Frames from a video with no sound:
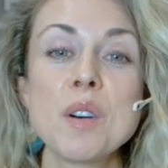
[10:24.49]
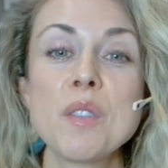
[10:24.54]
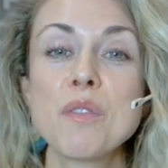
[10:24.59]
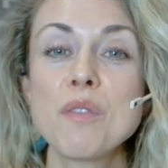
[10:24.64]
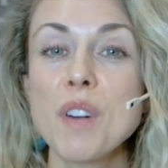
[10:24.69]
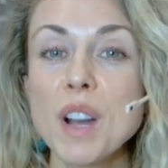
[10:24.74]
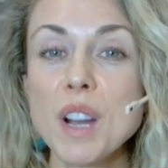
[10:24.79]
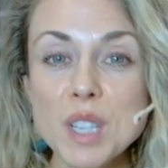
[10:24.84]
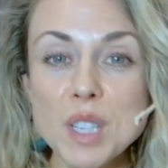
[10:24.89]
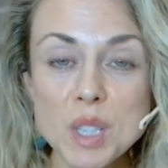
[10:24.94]

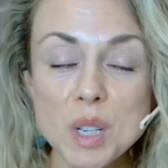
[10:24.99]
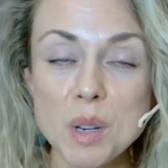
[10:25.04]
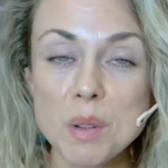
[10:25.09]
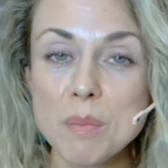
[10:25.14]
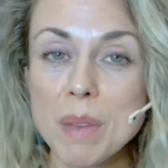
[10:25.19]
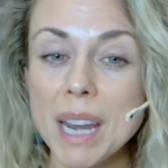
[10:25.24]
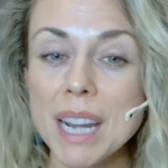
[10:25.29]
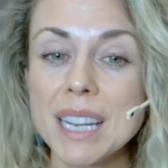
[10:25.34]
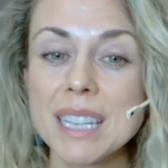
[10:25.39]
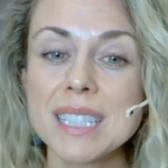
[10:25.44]
functional
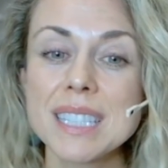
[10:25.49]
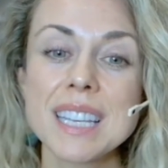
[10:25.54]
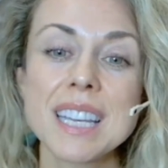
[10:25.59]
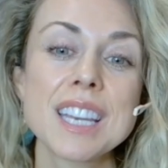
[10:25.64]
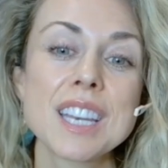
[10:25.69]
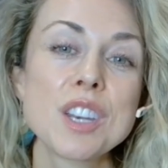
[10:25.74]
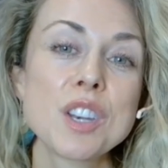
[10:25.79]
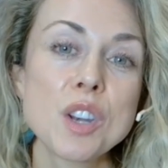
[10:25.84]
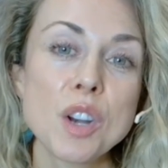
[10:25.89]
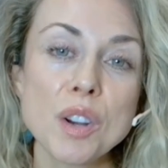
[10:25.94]

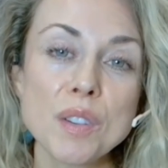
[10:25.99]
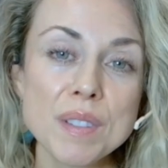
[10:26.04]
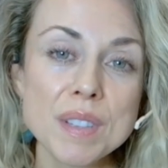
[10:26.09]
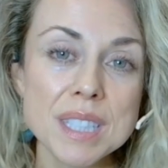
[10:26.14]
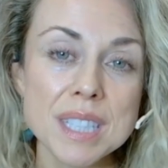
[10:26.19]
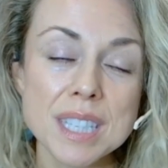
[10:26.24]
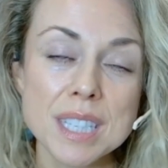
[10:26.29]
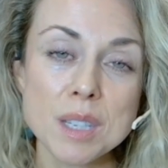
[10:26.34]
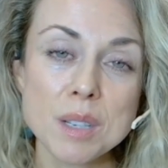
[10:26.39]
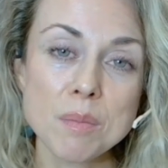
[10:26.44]
medicine, nervous
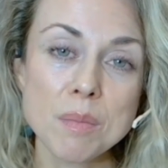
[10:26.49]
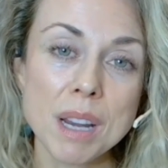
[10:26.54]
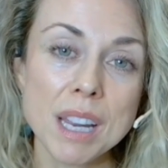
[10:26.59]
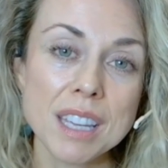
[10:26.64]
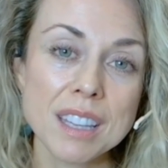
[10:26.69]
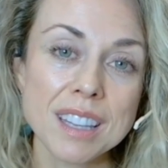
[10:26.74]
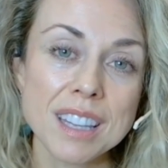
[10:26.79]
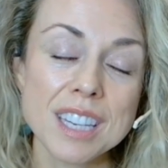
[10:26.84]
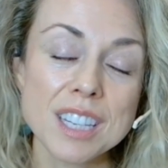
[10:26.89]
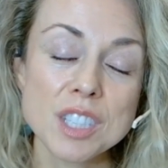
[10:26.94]
system
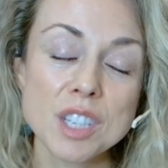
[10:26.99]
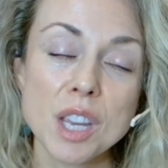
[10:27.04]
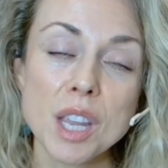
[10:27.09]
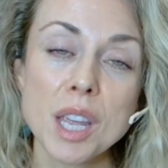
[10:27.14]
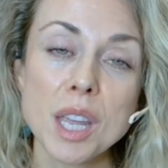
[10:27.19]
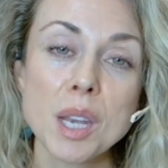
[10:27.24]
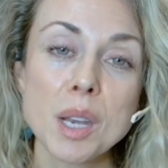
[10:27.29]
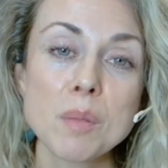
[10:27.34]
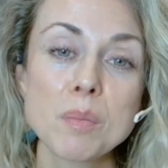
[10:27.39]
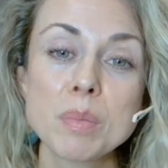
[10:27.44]

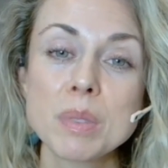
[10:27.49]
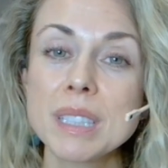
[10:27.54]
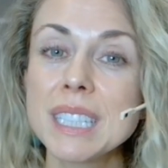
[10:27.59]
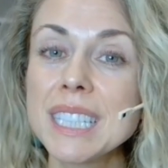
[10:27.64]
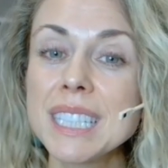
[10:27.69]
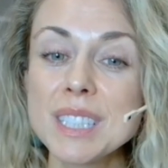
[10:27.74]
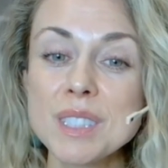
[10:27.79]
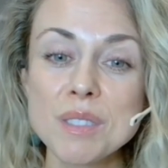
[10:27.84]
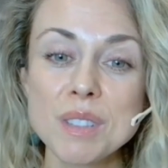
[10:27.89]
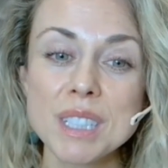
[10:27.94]
regulation,
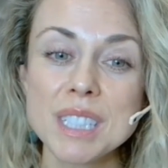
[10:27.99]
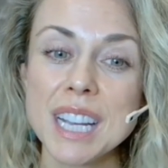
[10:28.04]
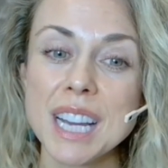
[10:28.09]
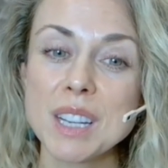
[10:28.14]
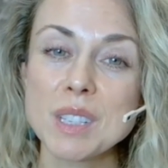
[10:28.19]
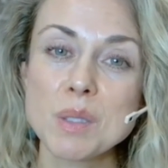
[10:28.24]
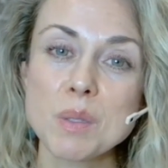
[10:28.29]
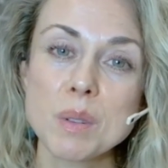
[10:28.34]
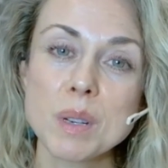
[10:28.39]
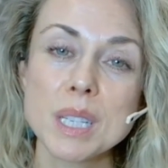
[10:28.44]
please reach out
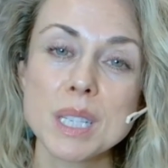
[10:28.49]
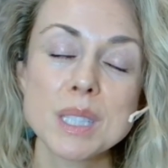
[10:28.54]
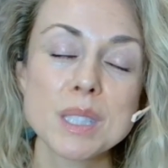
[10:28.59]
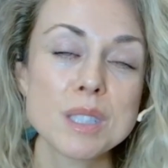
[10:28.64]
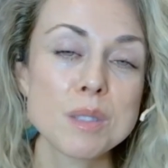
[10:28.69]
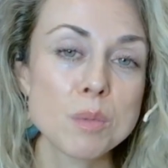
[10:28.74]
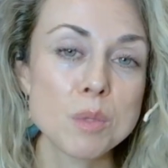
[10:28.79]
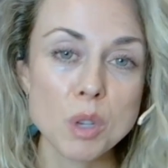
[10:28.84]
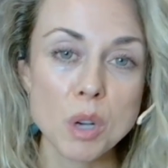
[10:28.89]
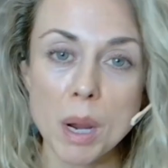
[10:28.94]
to us,
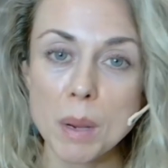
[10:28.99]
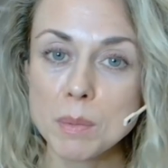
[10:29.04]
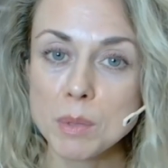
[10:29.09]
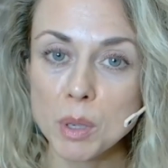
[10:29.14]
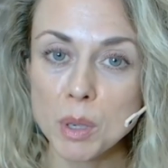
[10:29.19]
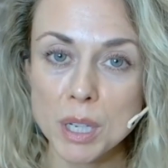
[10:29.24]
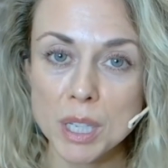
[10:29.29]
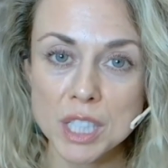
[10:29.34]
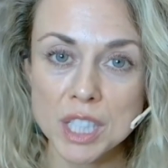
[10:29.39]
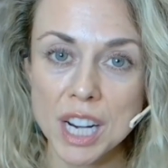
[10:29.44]
subscribe to
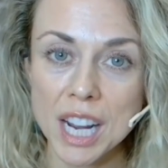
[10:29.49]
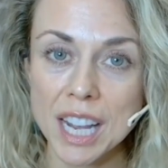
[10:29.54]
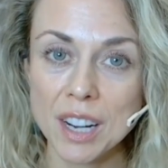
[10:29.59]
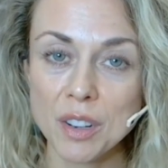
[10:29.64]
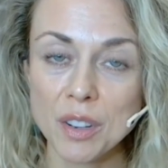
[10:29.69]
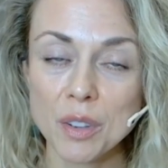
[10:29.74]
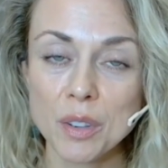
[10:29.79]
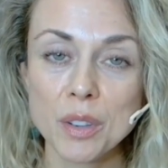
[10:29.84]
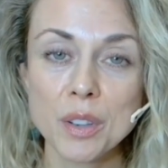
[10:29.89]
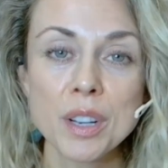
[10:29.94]
our
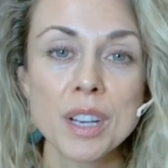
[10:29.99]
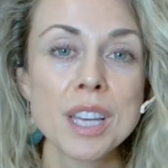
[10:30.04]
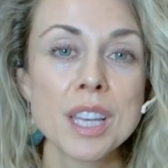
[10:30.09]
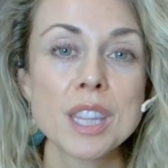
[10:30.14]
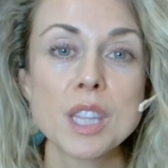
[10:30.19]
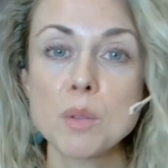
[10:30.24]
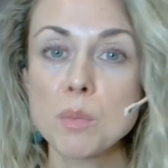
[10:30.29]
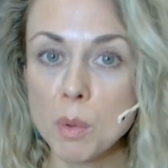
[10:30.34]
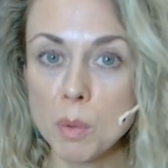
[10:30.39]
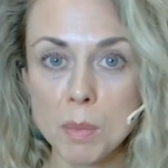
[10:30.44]
channel,
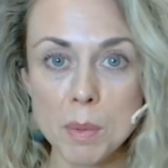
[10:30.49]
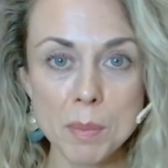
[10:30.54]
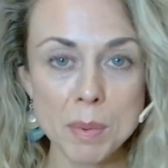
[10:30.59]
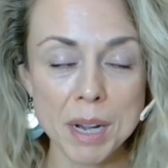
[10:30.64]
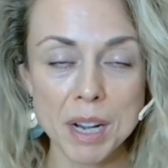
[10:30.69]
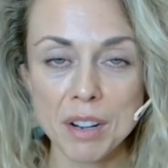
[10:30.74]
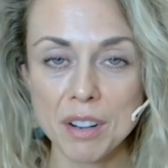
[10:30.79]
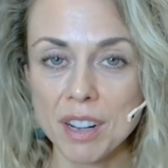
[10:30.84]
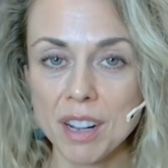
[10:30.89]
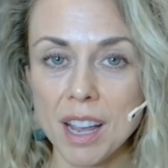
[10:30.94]
The Movement
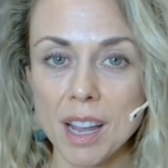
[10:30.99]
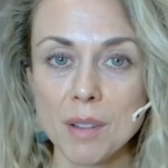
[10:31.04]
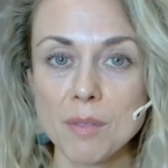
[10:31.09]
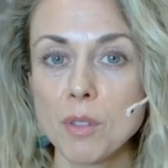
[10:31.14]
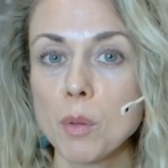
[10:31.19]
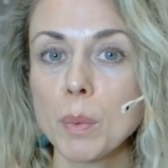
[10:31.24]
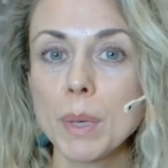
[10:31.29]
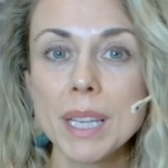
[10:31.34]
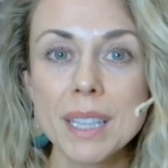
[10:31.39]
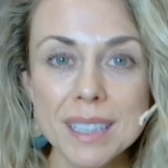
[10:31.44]
Paradigm, for
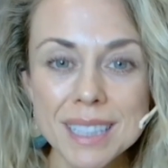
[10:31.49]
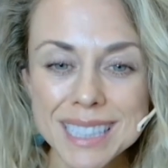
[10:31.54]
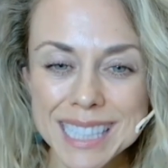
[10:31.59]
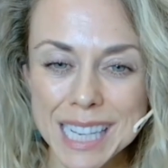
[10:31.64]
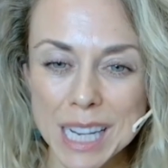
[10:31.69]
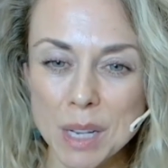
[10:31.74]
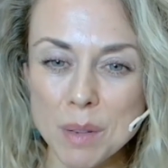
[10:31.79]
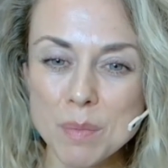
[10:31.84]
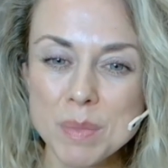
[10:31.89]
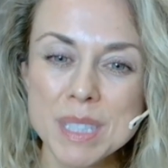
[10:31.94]
weekly
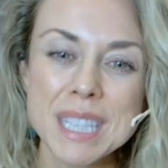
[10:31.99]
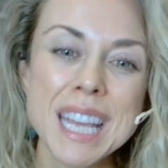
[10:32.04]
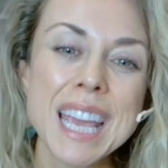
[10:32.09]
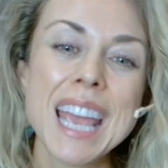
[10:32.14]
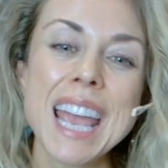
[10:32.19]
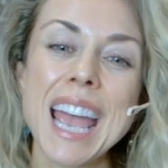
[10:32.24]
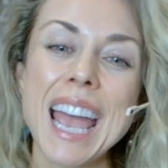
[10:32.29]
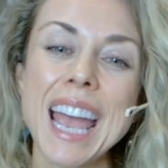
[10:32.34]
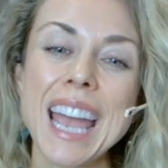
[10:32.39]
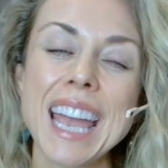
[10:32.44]
tips,
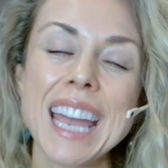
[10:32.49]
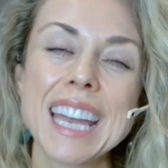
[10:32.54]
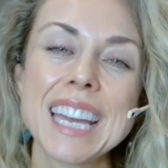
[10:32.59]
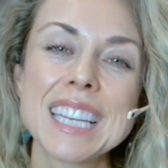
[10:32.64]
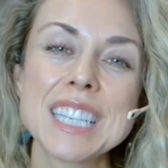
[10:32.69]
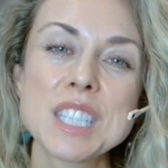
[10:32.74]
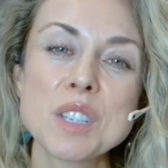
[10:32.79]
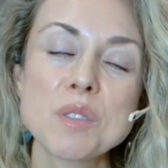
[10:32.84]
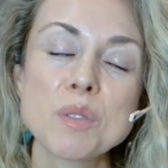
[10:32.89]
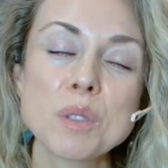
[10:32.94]

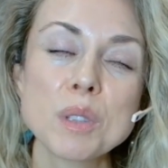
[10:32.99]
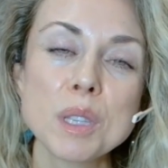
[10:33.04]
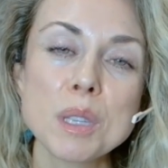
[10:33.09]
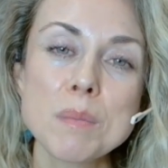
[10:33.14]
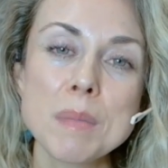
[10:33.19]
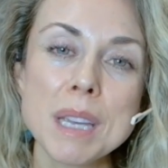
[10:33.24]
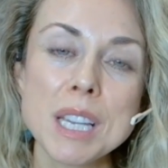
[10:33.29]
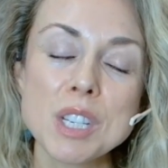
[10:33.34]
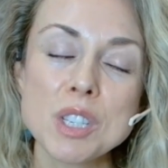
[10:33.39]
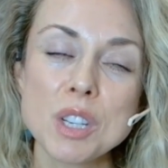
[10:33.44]
and really
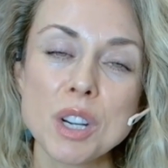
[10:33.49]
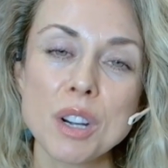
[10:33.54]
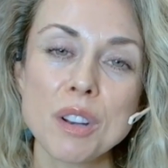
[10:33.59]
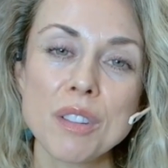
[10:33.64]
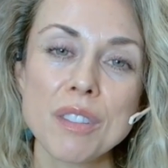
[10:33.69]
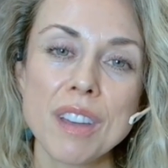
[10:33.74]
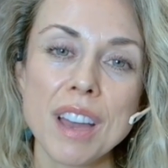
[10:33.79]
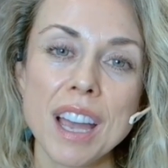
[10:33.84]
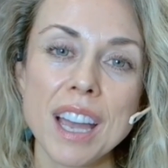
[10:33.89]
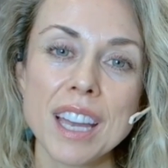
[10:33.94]
make sure
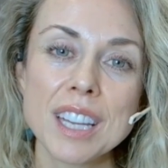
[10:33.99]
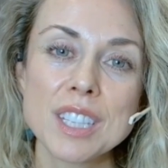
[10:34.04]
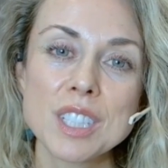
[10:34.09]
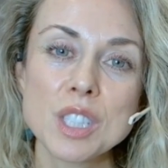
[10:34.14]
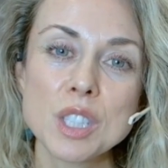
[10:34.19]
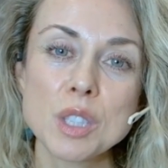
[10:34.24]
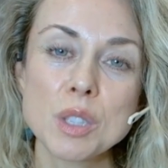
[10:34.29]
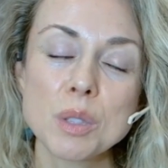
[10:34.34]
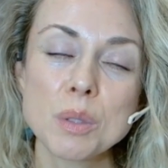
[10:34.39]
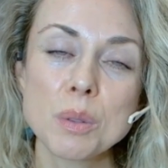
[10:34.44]
that
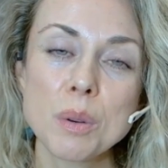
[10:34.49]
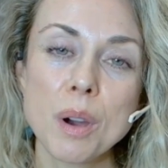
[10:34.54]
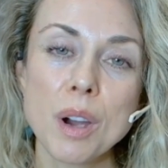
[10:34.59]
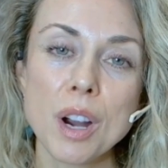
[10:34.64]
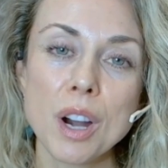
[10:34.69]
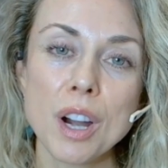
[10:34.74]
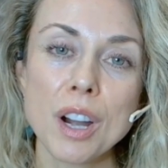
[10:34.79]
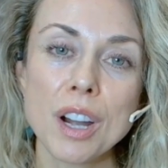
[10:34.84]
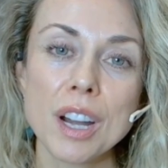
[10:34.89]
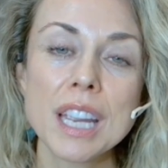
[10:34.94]
you
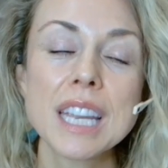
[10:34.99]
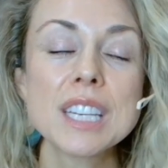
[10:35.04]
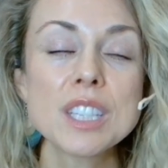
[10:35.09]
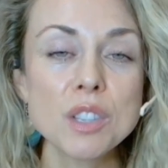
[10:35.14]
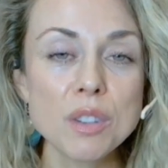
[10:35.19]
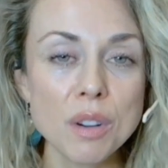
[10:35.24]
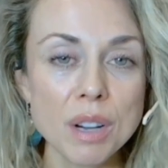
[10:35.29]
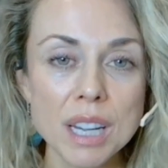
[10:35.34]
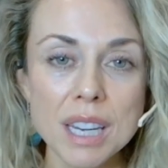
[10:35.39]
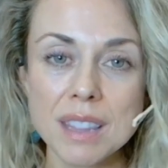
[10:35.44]
are
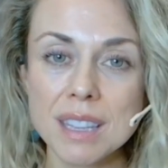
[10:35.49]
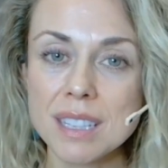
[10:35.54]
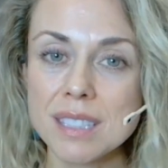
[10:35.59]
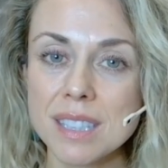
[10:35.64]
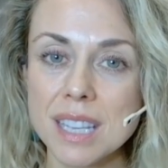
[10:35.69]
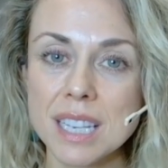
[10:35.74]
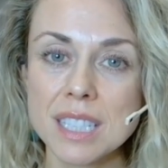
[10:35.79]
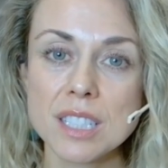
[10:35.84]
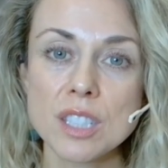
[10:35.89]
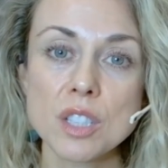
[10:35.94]
integrating these
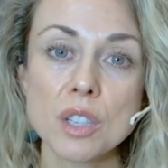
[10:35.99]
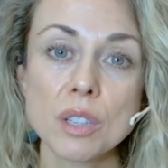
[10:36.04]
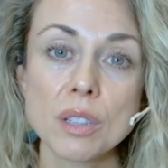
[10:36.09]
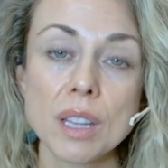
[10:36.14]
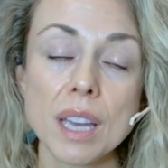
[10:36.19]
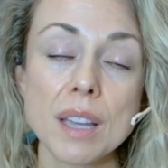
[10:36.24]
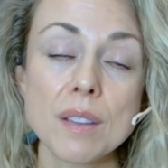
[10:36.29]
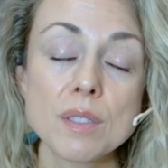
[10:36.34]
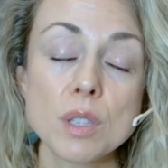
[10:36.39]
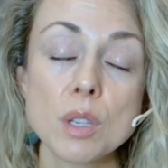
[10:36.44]
things into your
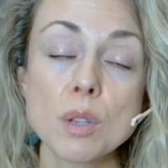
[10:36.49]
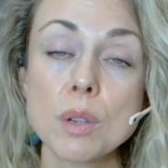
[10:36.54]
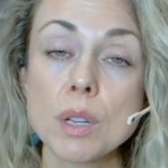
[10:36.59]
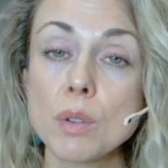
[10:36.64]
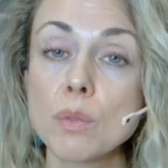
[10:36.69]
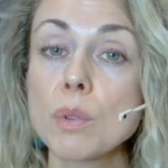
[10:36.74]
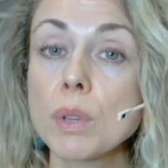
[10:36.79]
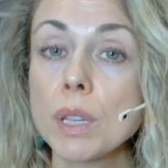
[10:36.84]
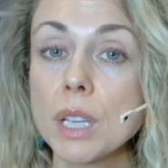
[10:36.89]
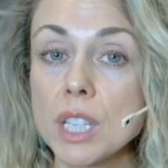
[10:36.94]
life so you
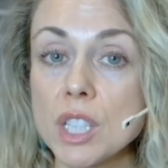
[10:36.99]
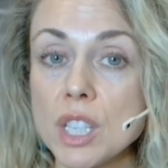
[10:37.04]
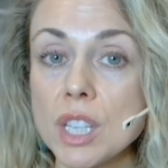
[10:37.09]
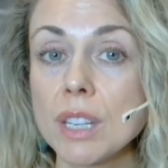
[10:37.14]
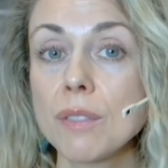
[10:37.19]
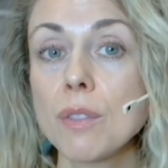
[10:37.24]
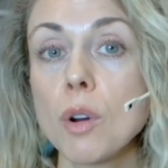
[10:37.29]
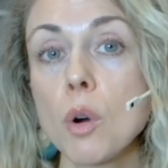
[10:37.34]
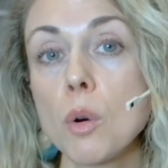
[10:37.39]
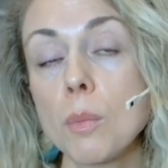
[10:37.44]
can really
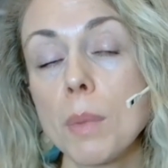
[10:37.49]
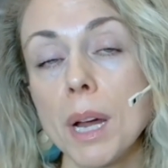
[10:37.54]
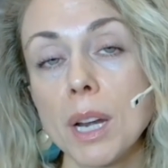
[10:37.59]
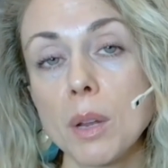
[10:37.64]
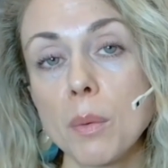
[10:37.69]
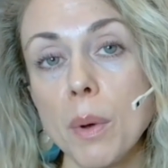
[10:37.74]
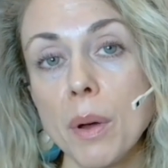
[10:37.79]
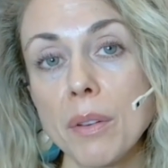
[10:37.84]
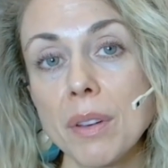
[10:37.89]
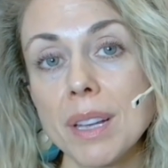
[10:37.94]
achieve whole body
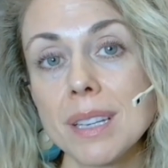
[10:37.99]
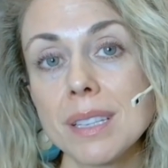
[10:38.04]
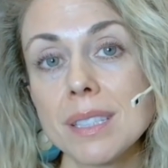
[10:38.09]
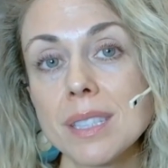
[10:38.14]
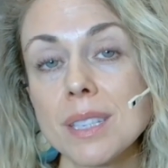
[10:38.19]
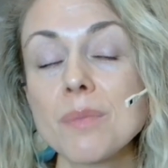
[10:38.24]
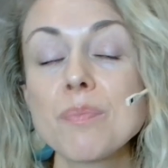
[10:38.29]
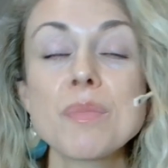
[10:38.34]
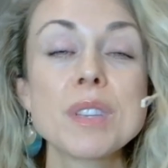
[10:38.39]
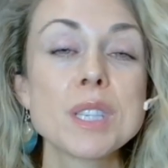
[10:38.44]
wellness.